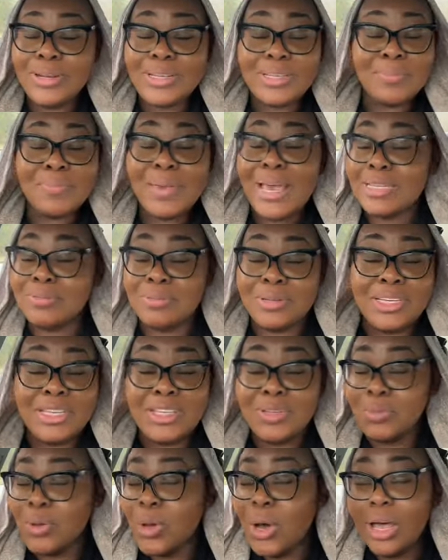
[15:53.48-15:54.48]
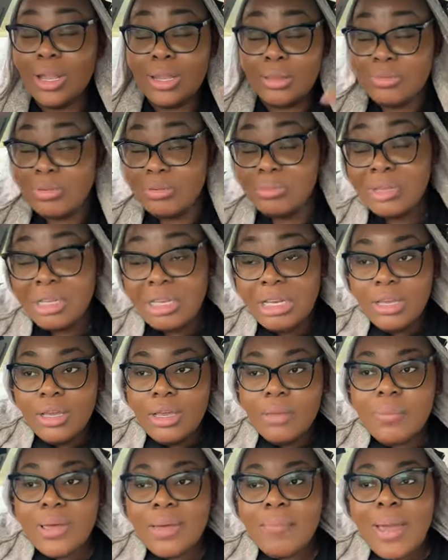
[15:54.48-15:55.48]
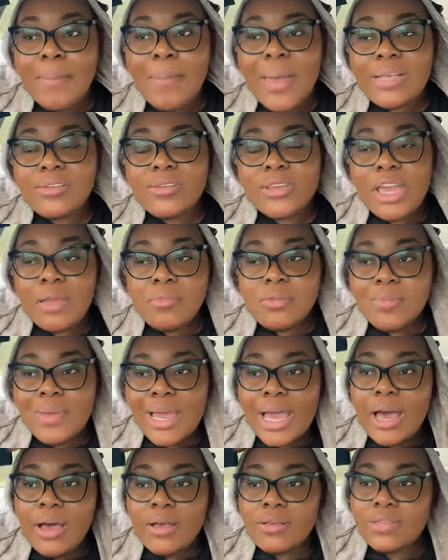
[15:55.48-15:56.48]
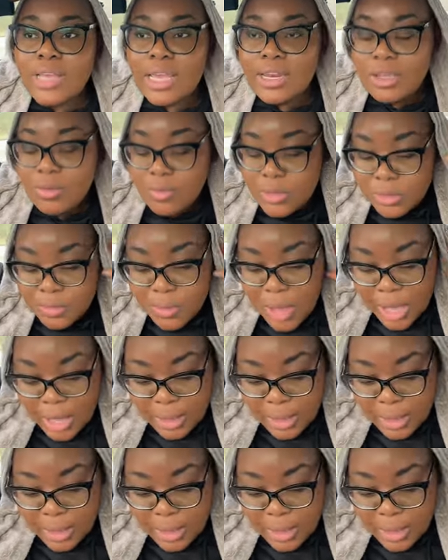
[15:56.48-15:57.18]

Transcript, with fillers: Present, past, participle, all of them. But my pastor came to my house and he was,